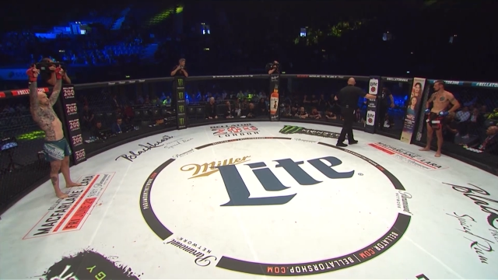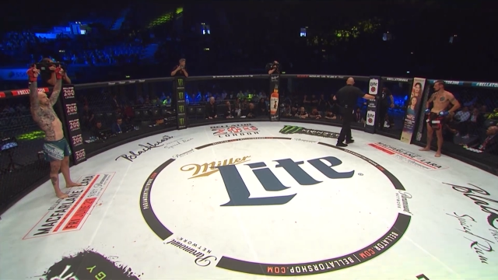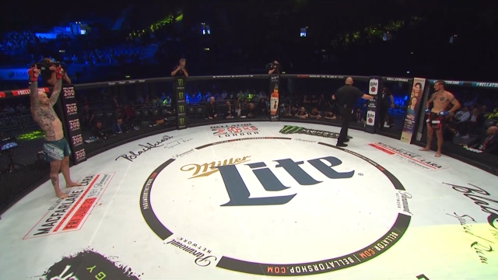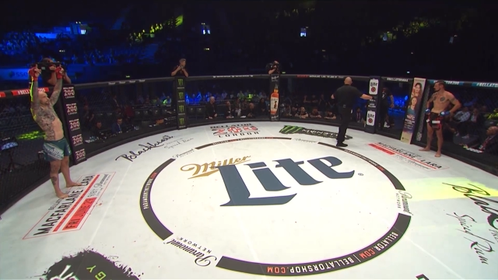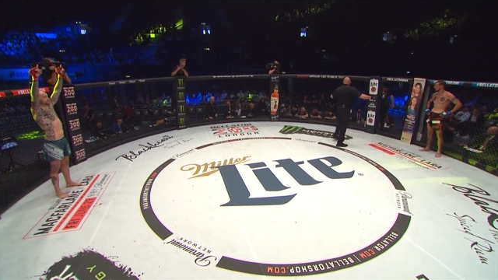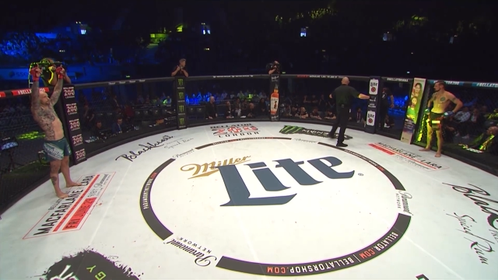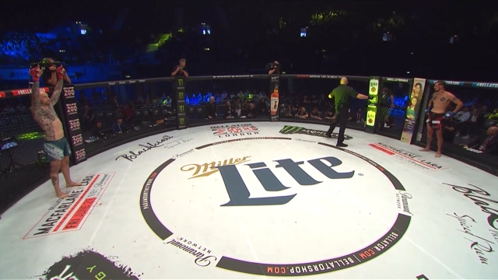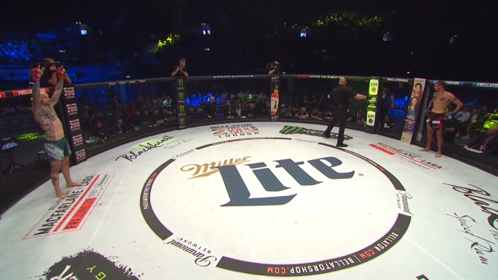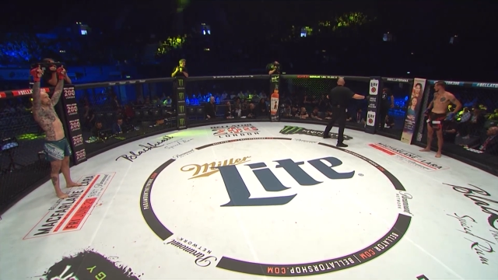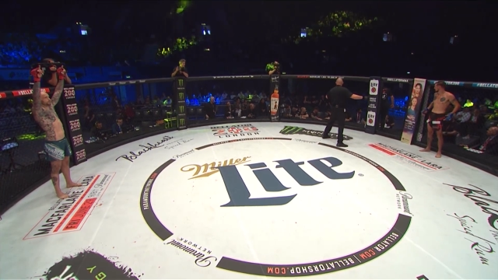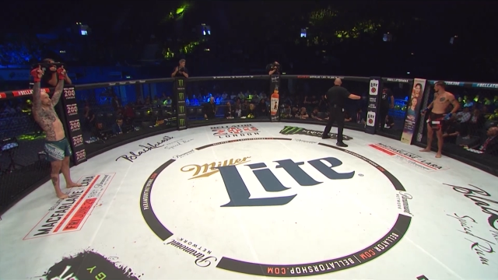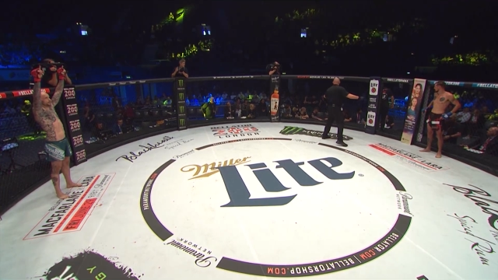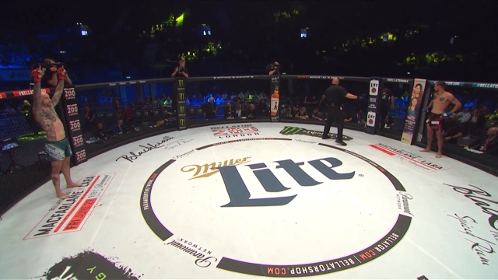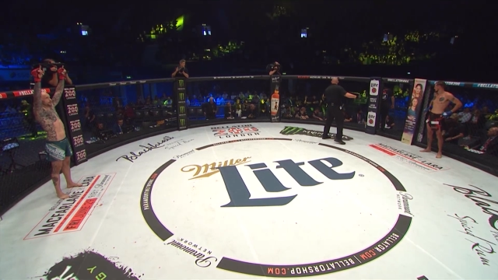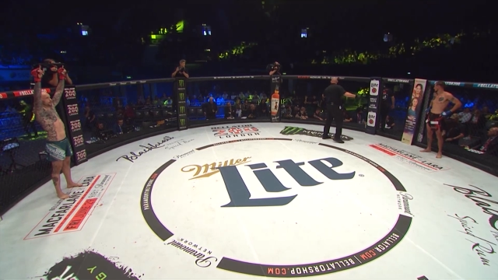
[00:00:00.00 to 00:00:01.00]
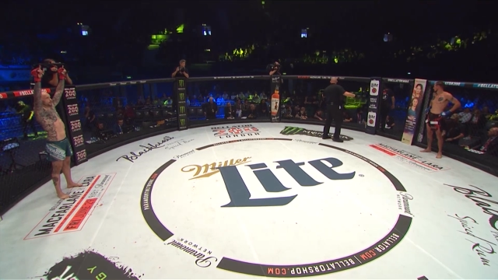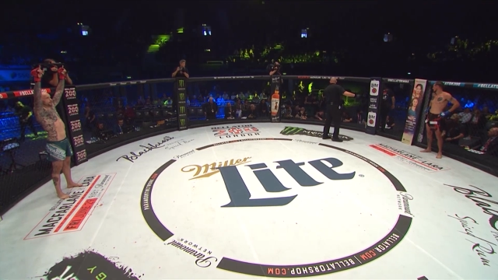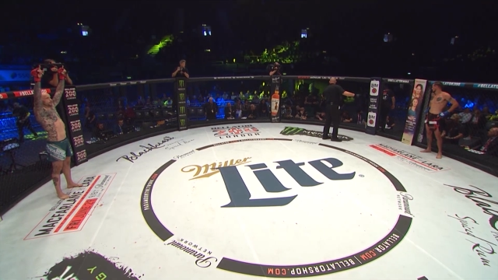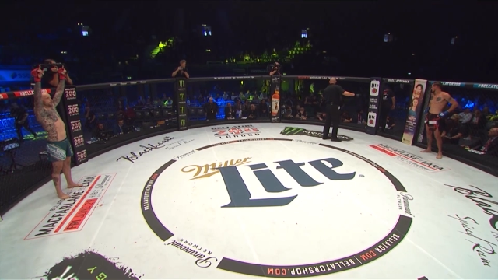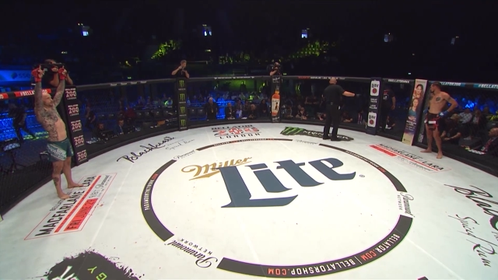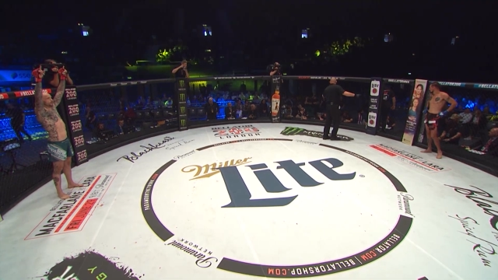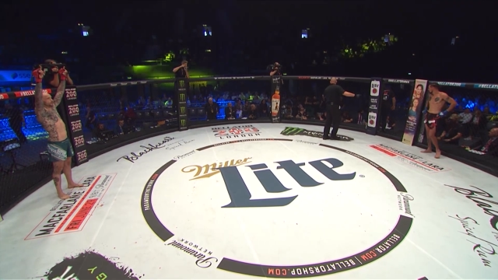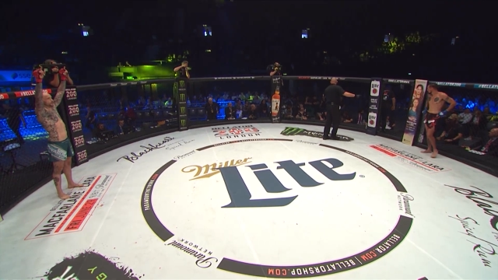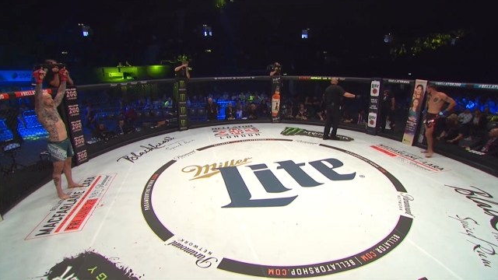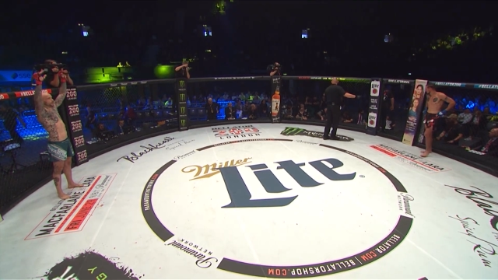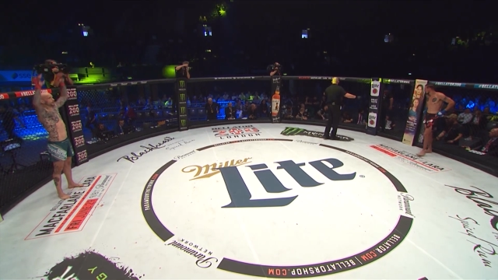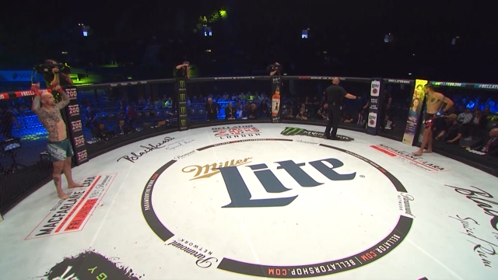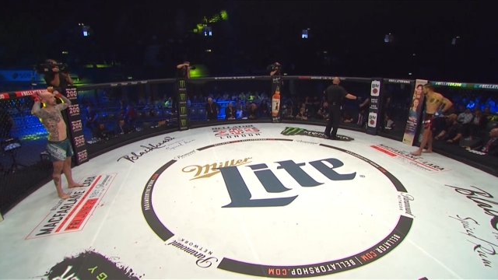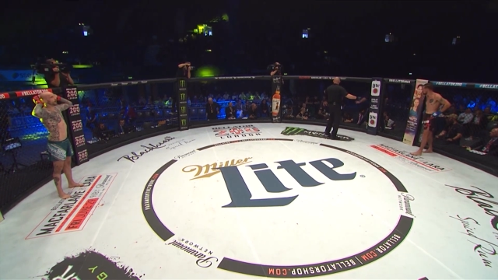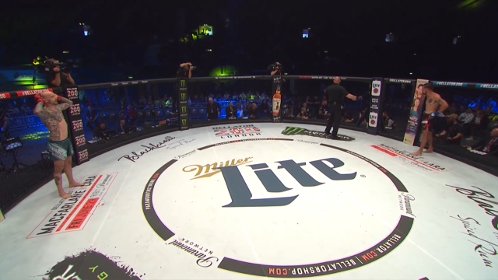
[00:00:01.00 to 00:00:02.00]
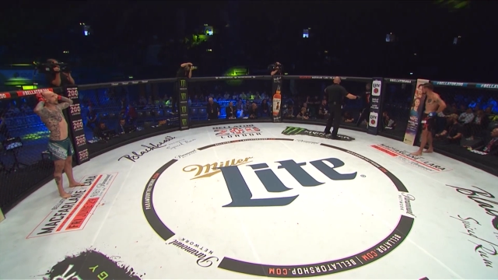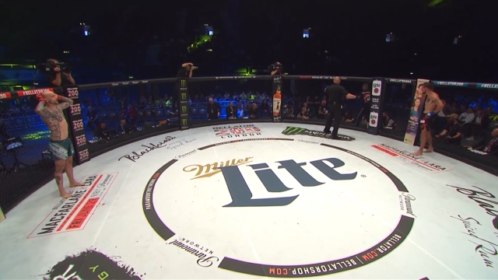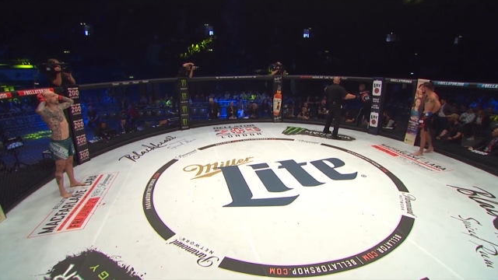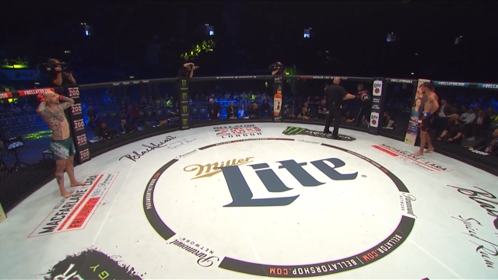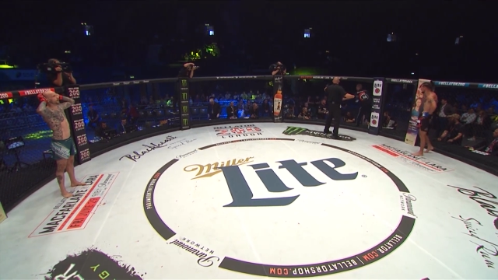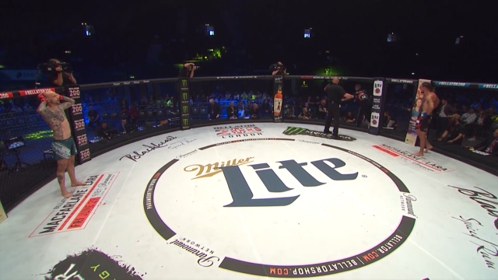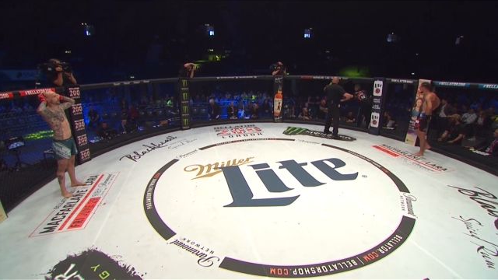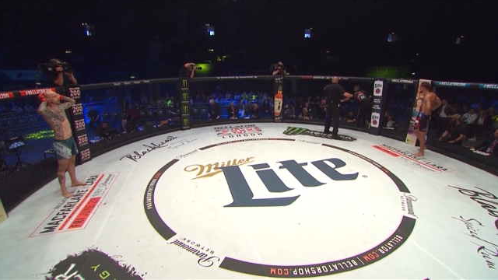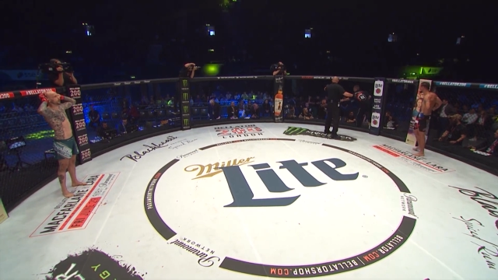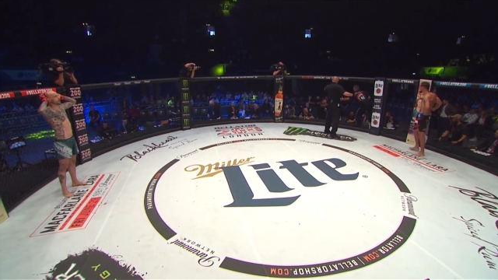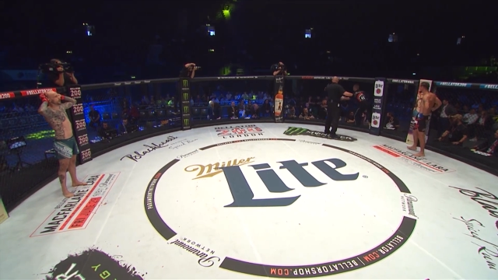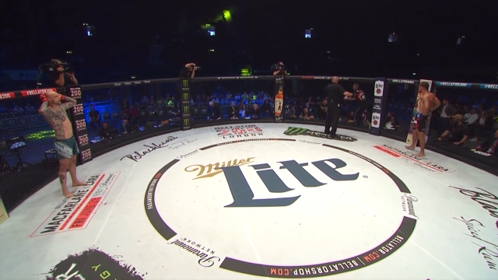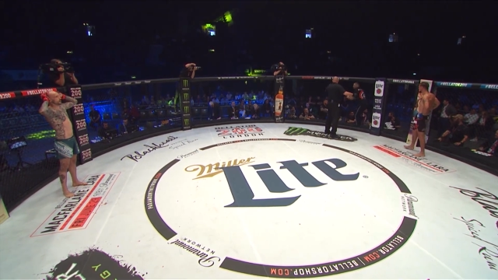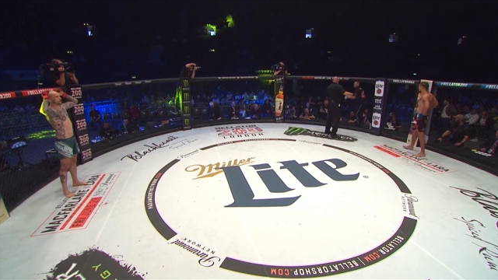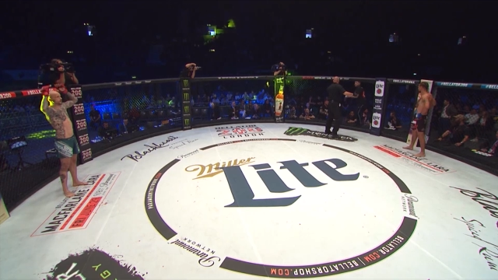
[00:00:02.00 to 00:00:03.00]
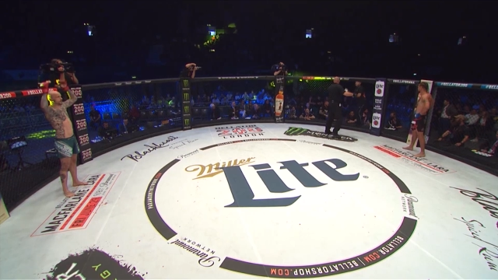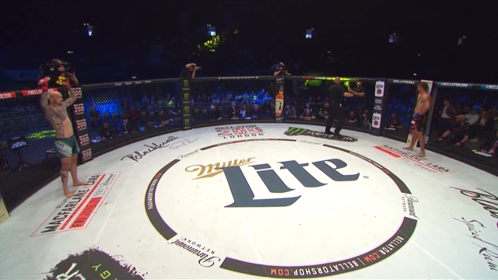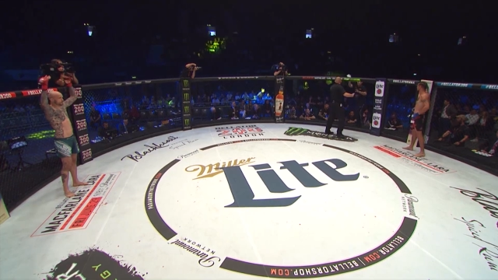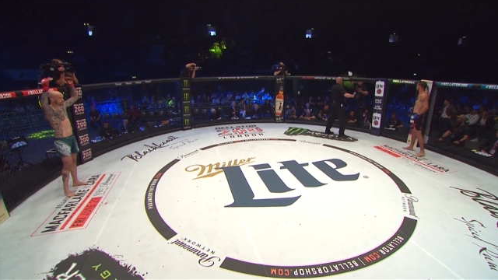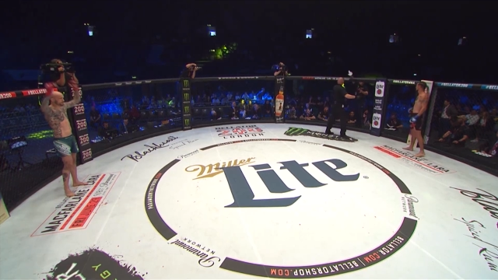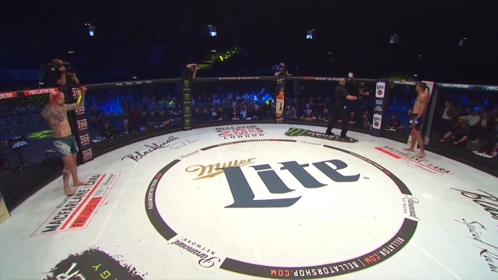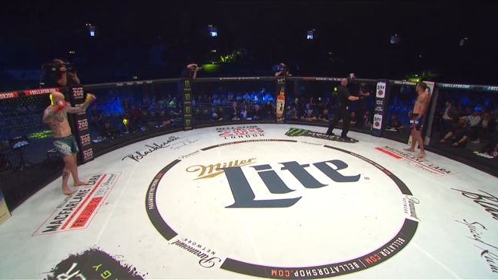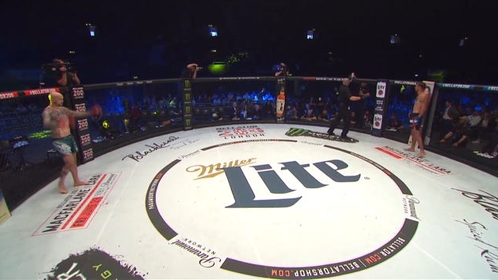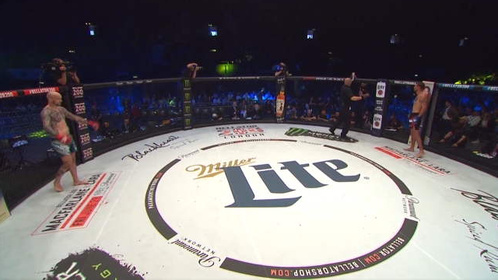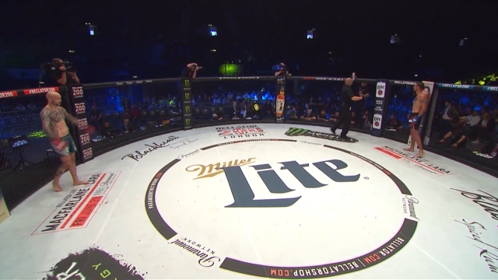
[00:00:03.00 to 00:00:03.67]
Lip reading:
No face is visible, so there are no lips to read.